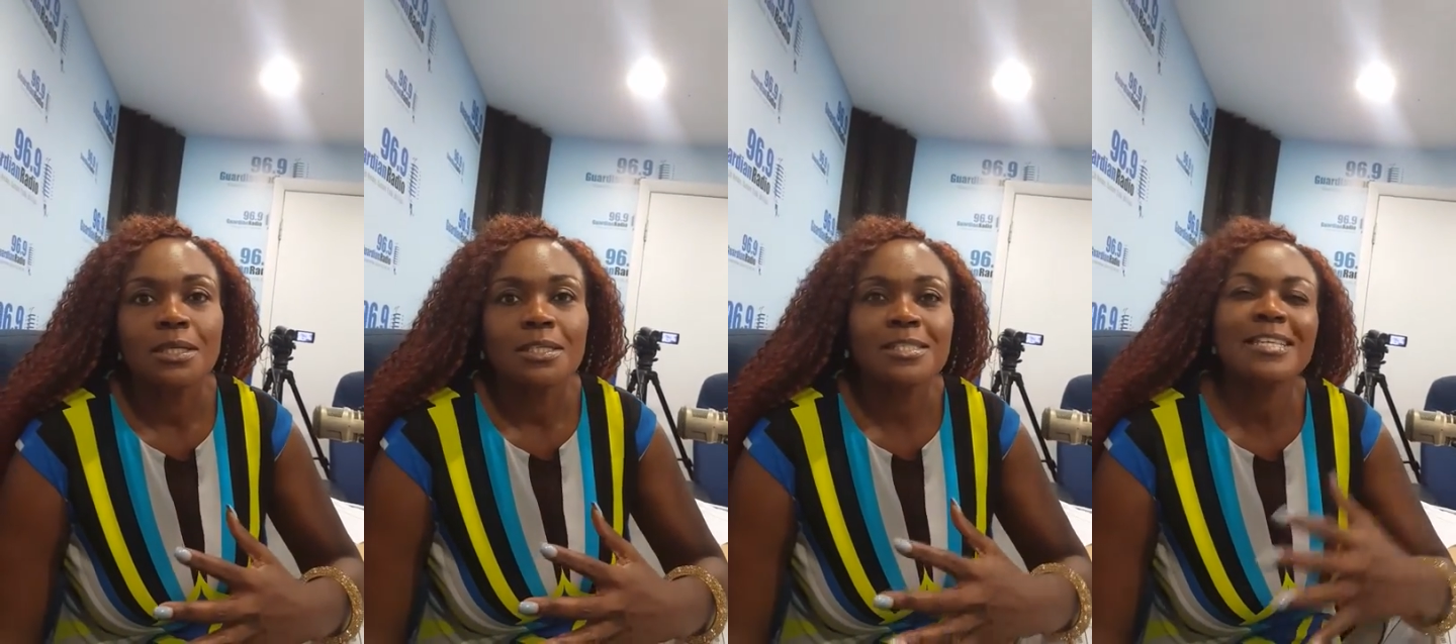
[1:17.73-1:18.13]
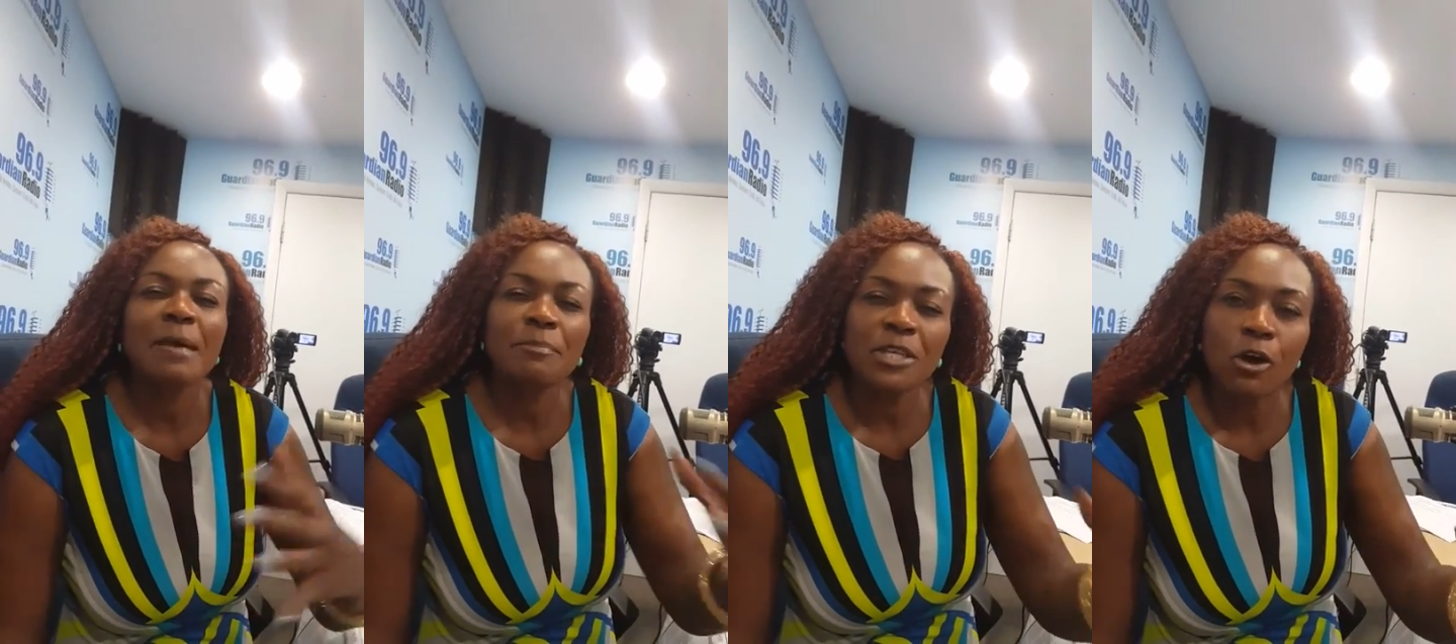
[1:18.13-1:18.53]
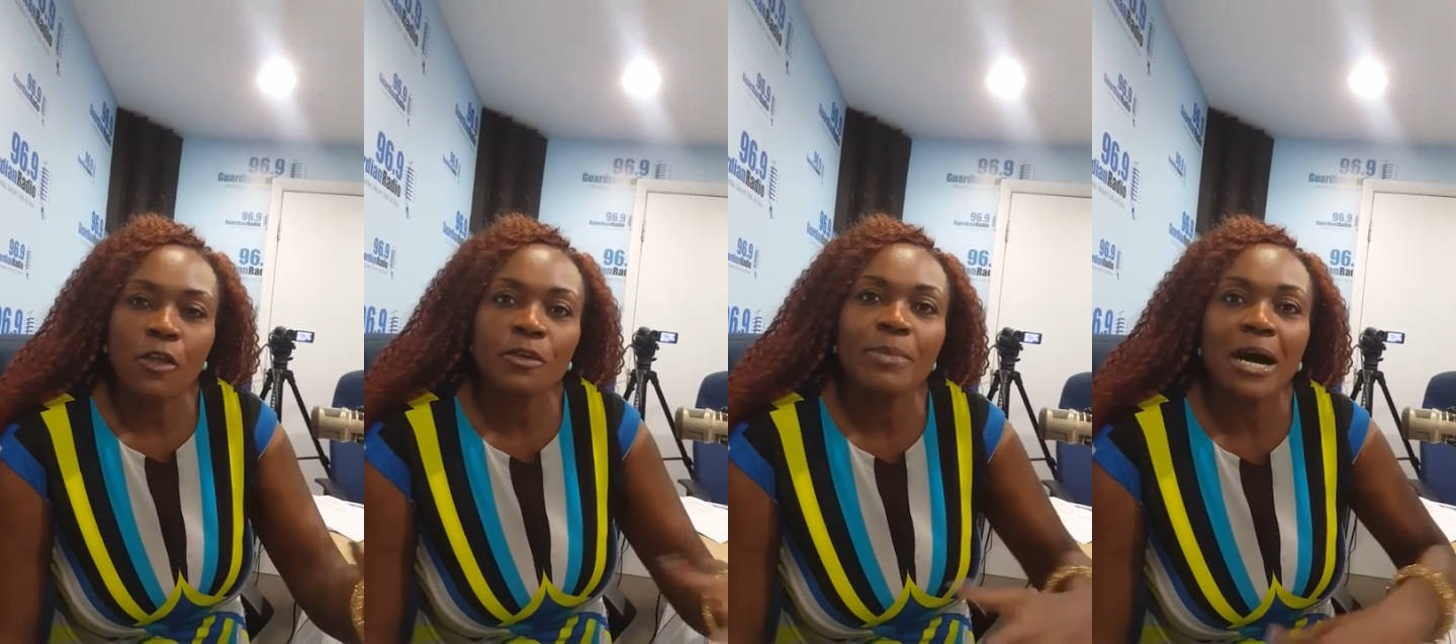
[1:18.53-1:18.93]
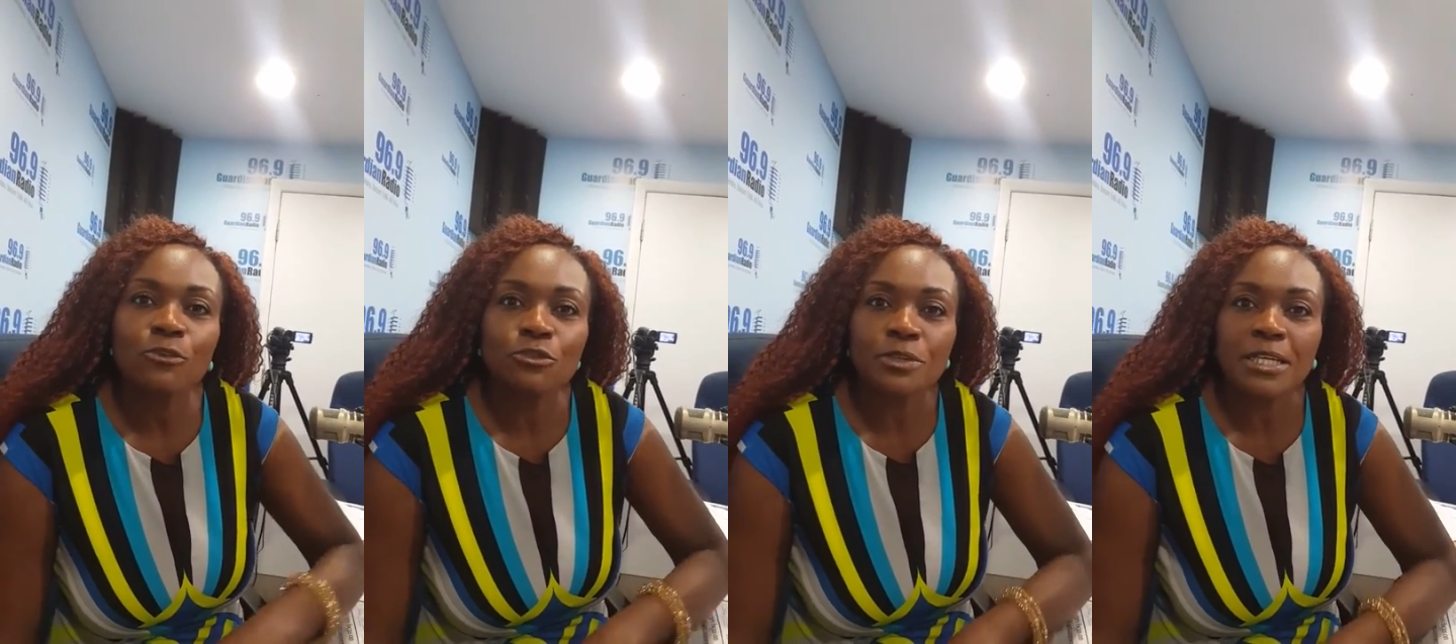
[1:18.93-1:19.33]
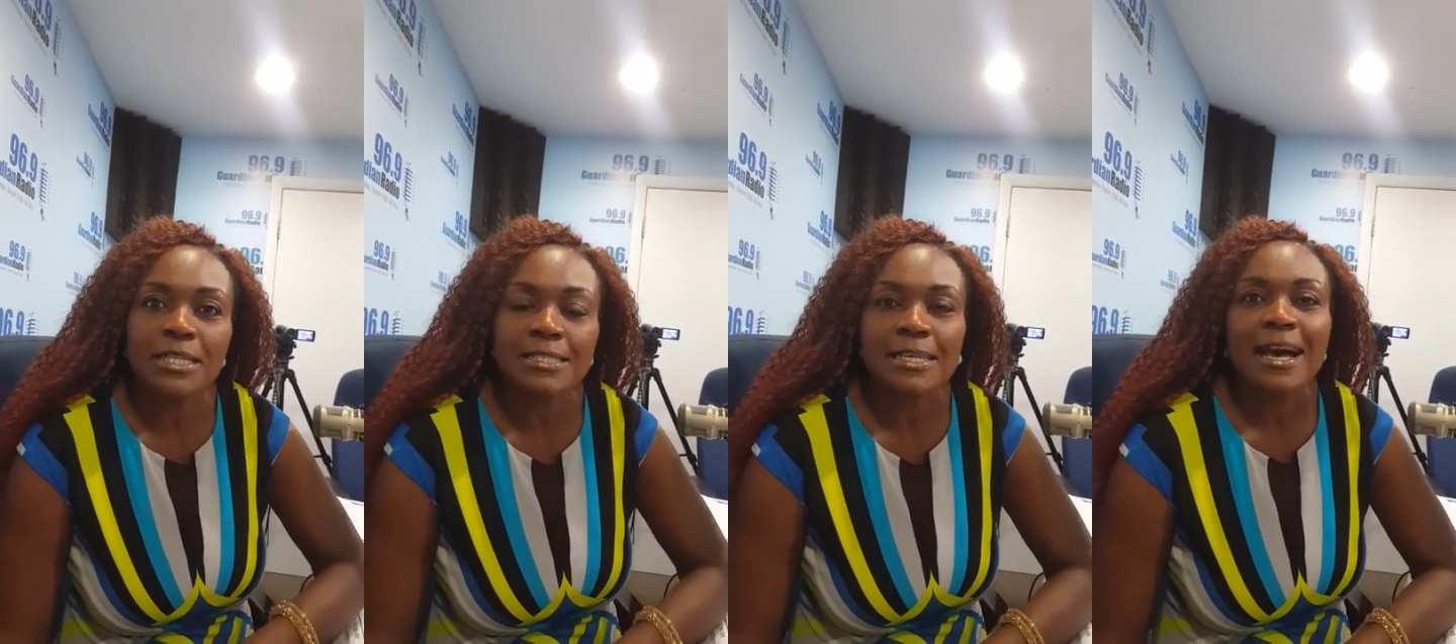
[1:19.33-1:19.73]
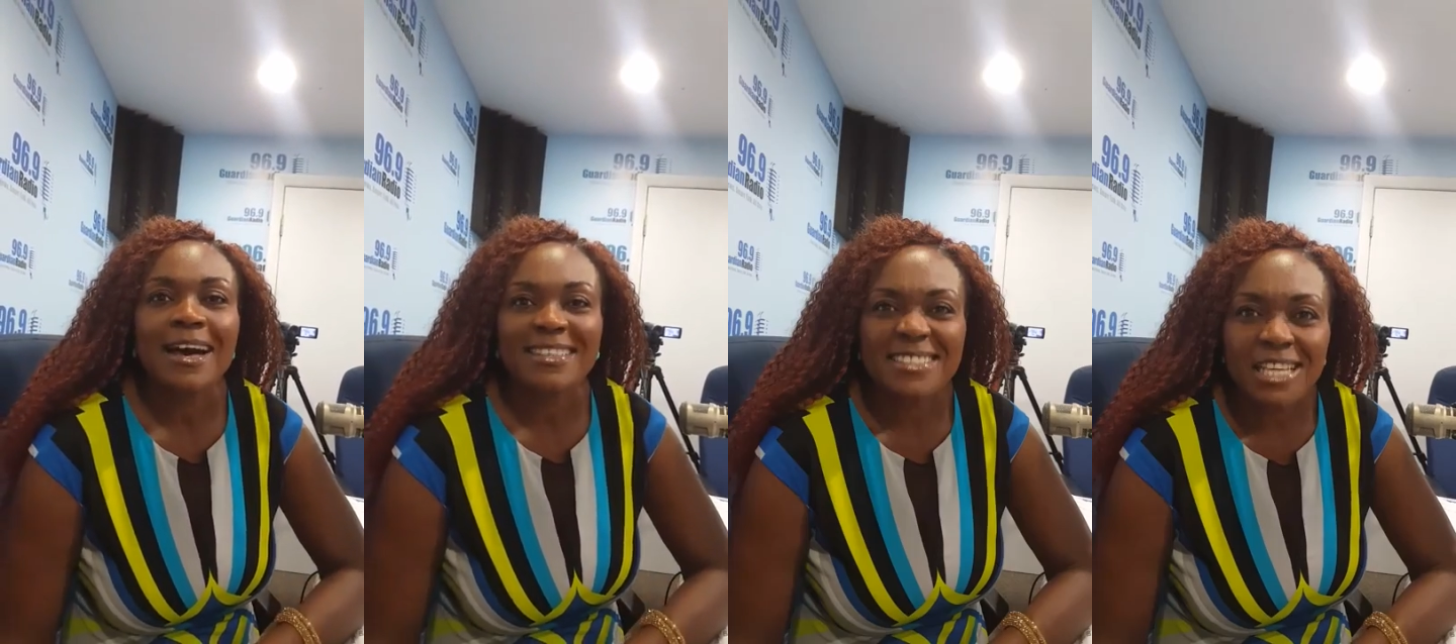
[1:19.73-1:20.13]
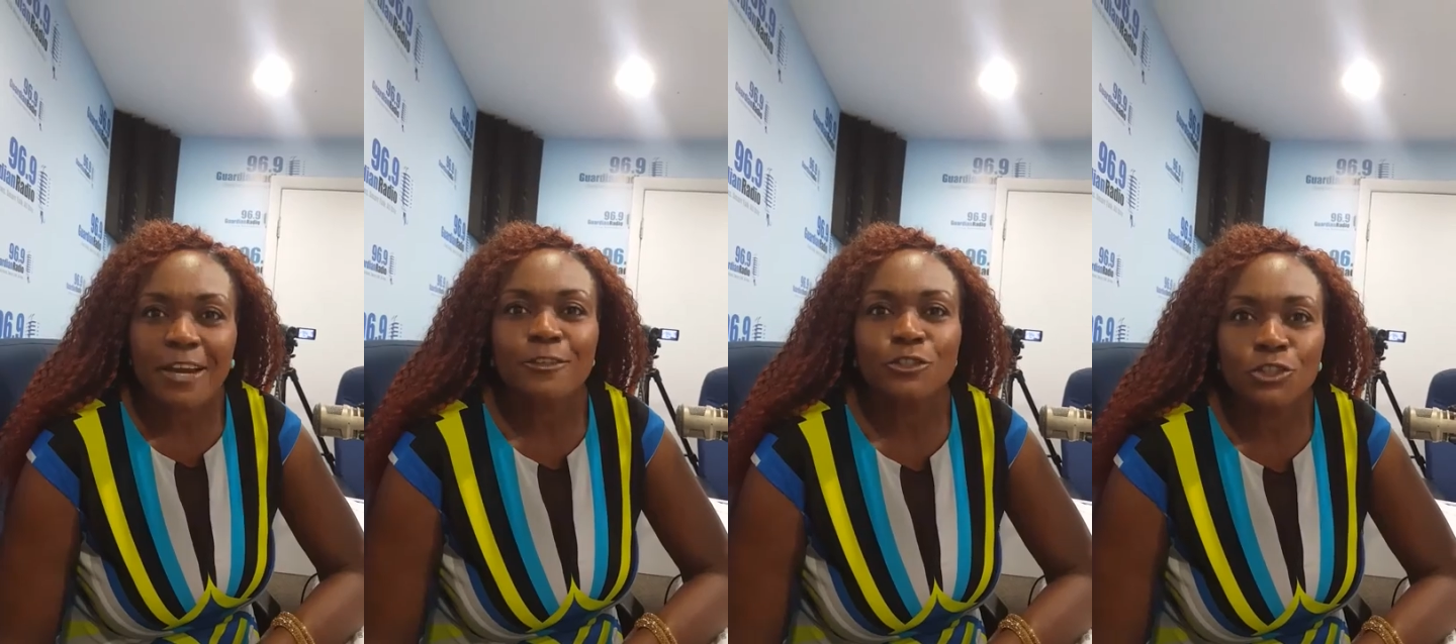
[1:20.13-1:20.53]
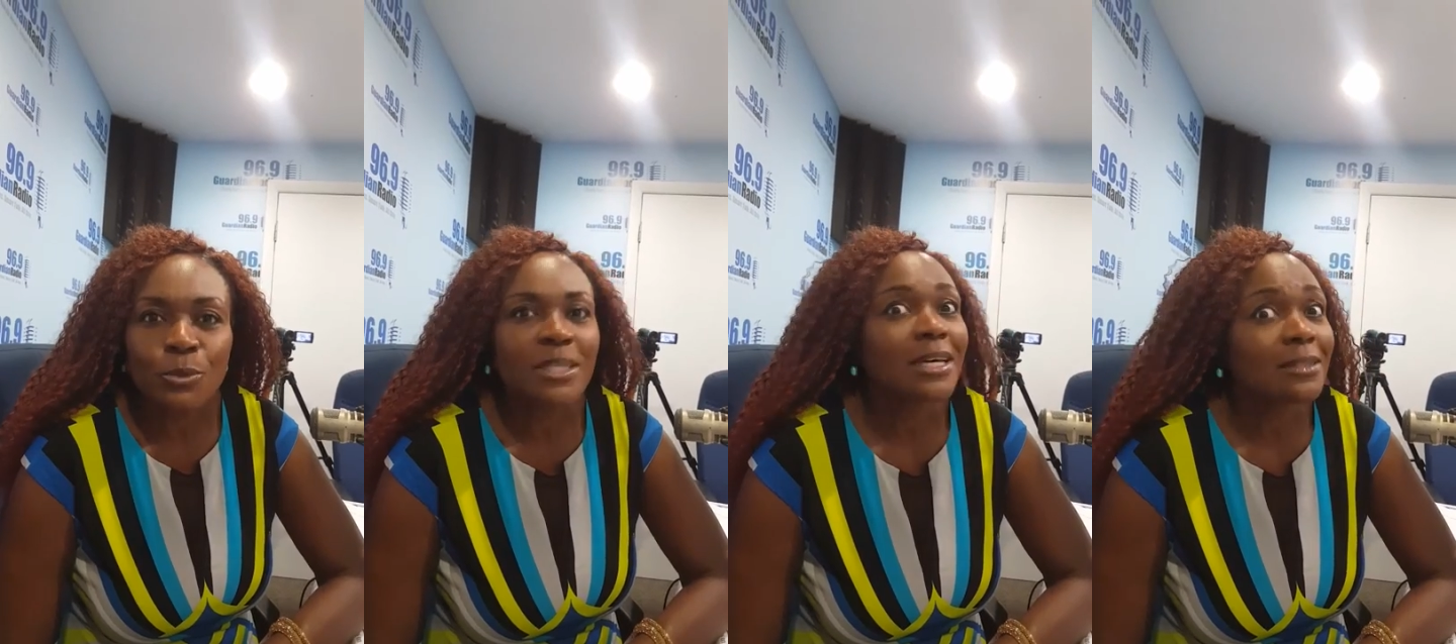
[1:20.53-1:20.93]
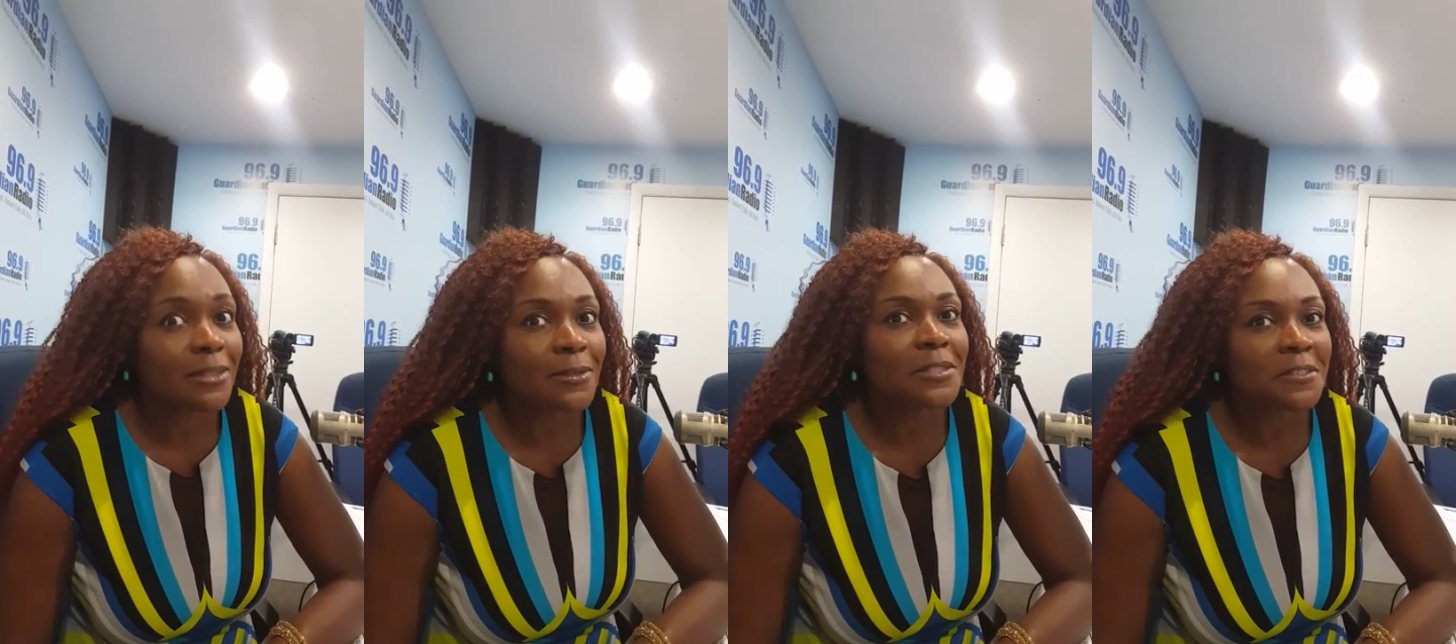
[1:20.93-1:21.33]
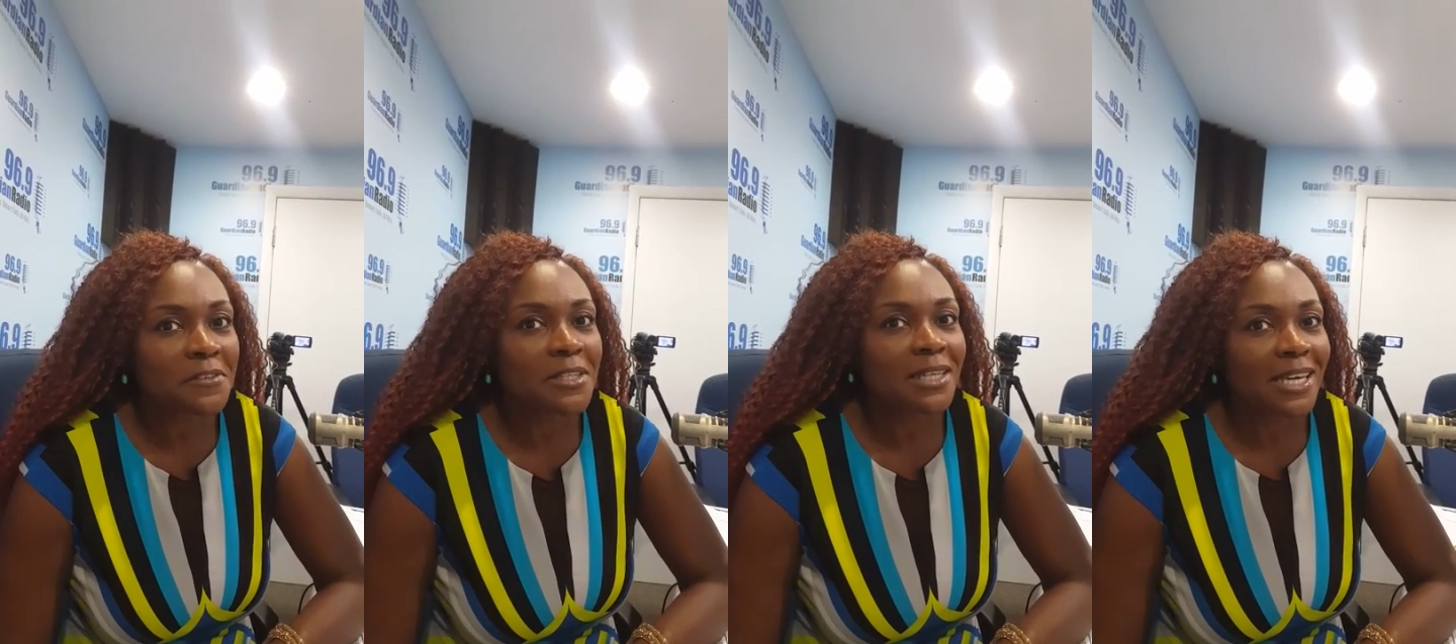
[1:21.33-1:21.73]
step beyond the boundaries and dare to do it a little differently.